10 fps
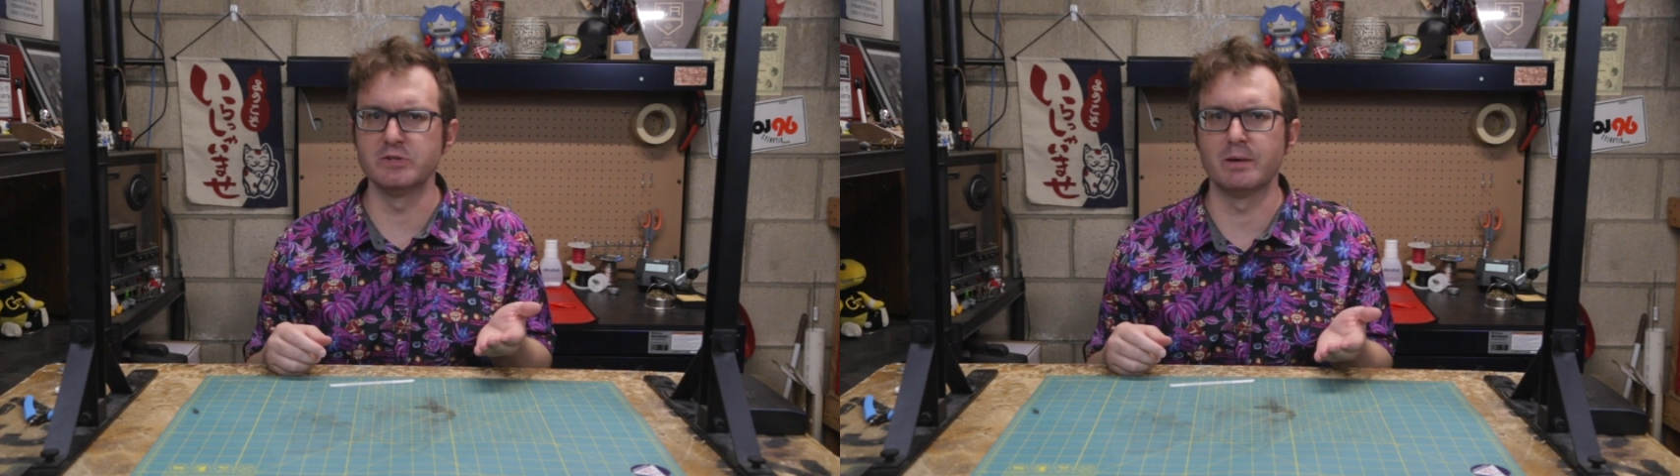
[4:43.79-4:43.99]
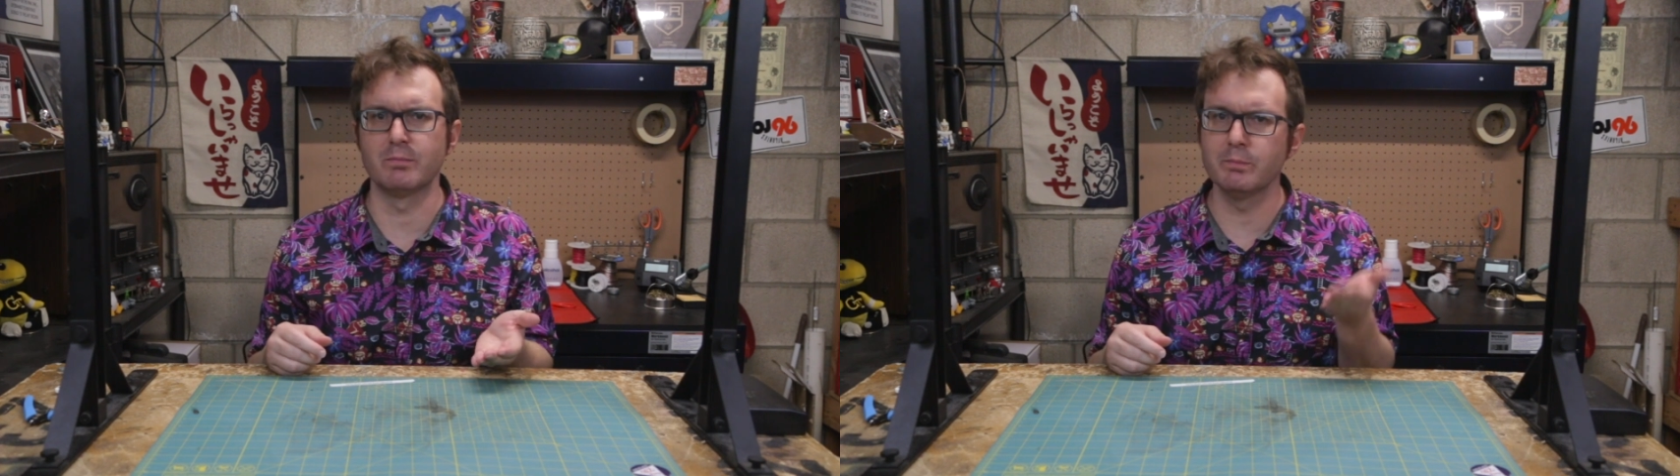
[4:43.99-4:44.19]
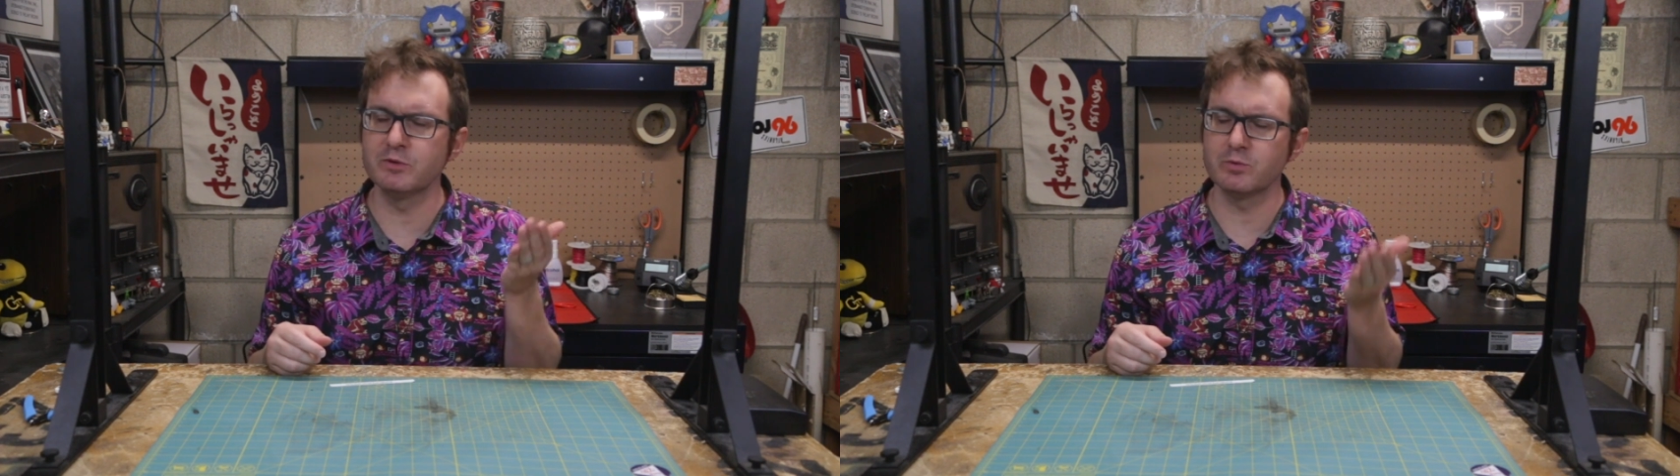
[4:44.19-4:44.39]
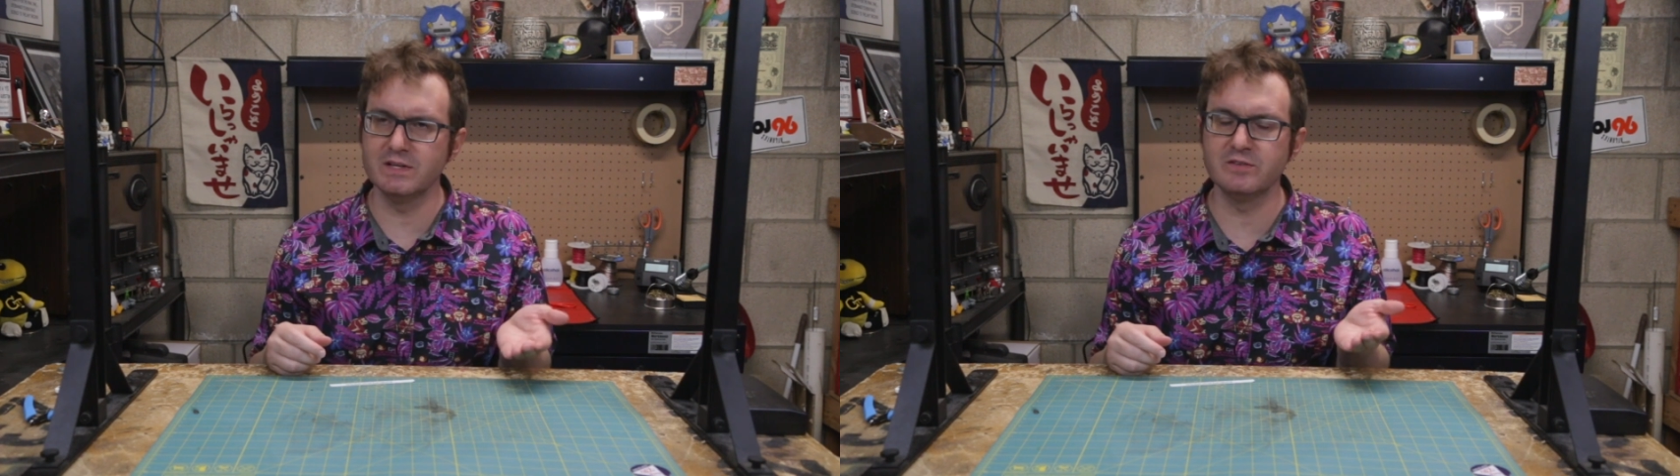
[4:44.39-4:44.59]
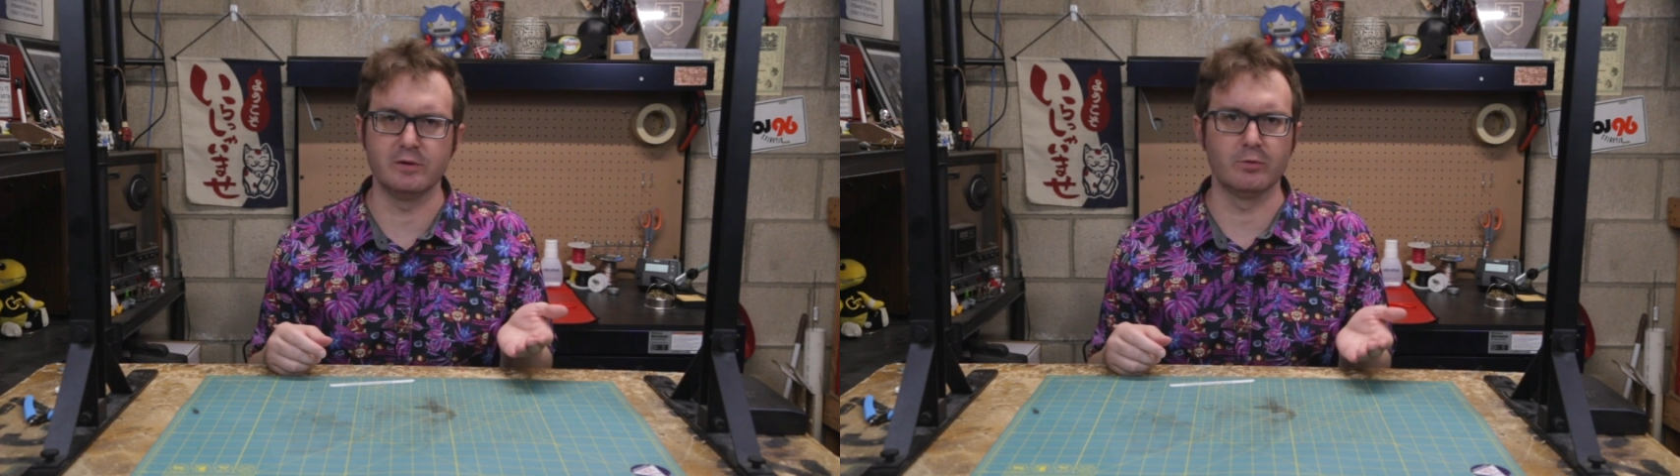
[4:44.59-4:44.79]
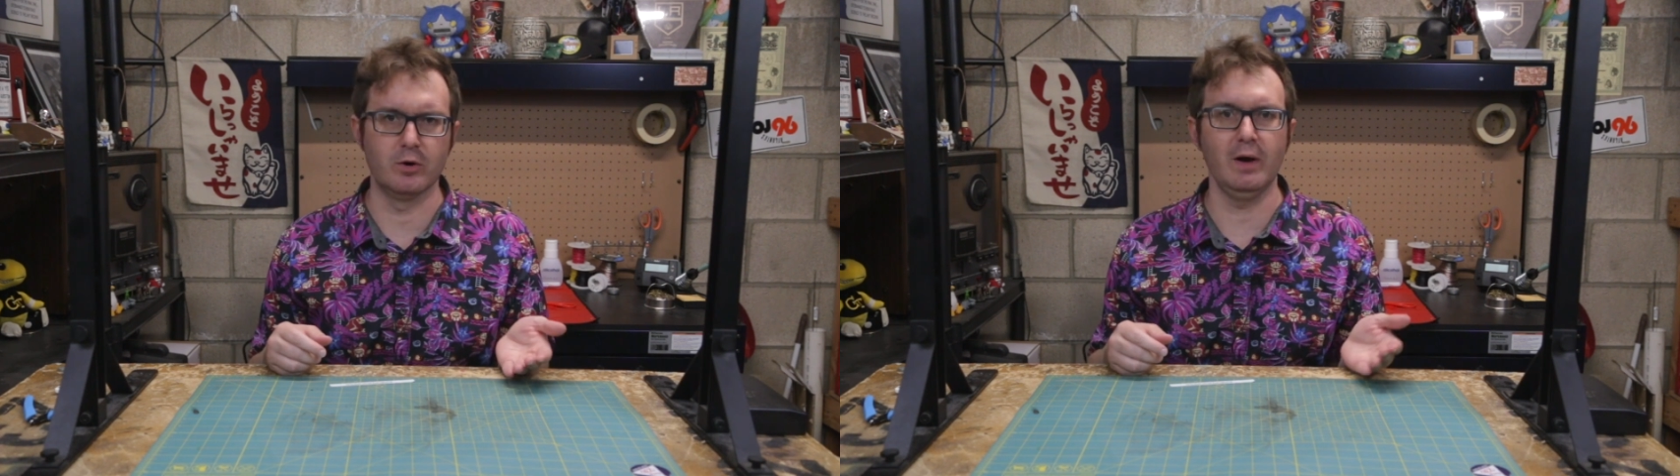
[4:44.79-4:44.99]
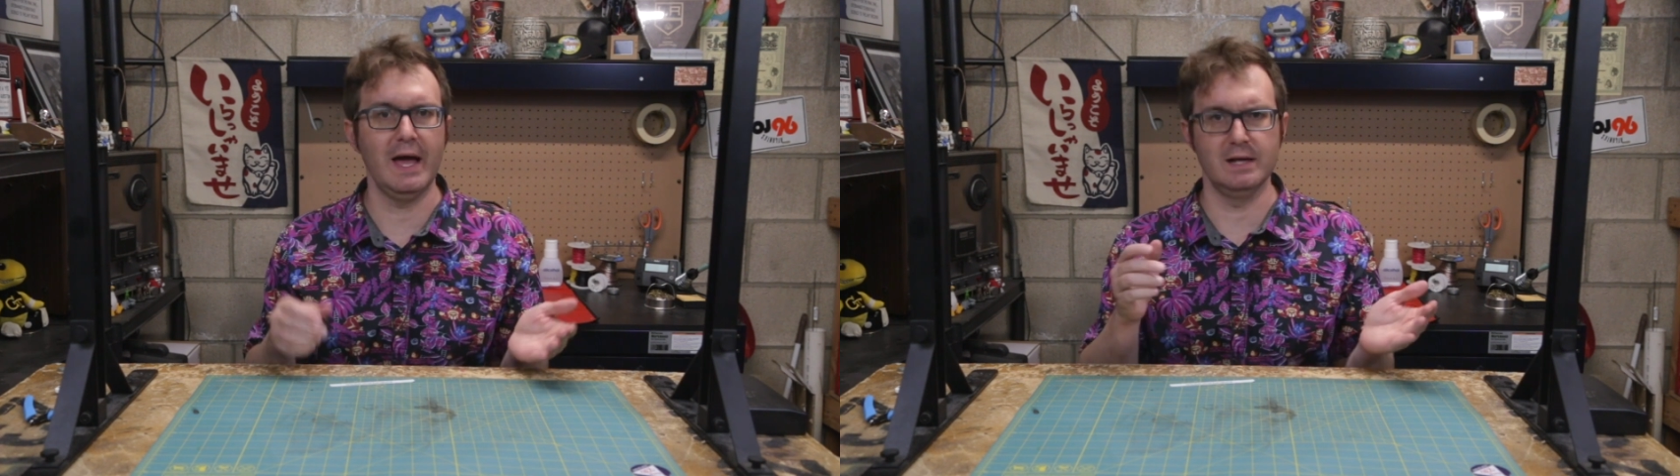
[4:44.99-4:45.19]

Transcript: number between zero